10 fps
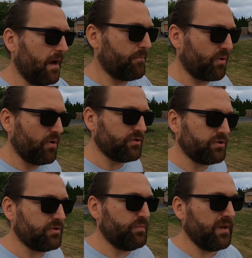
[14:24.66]

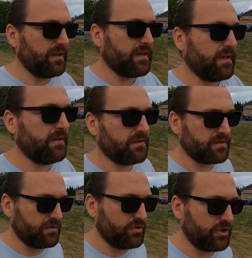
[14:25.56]
approach to building
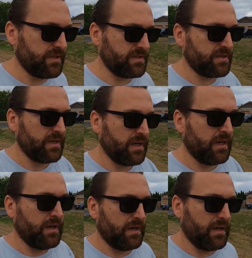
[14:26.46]
solutions
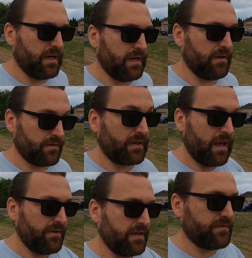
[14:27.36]
as
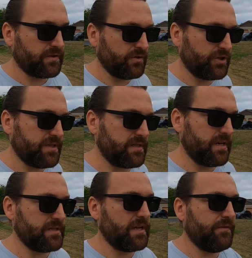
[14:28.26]
cloud native solutions
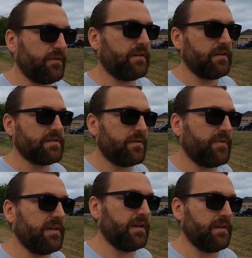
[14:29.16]
is definitely
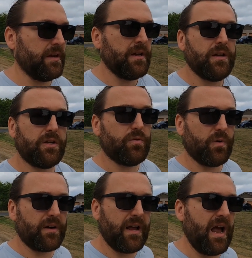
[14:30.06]
something that you
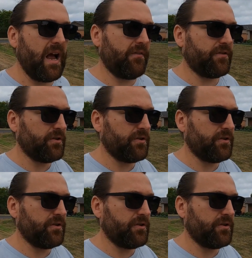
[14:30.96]
want to have.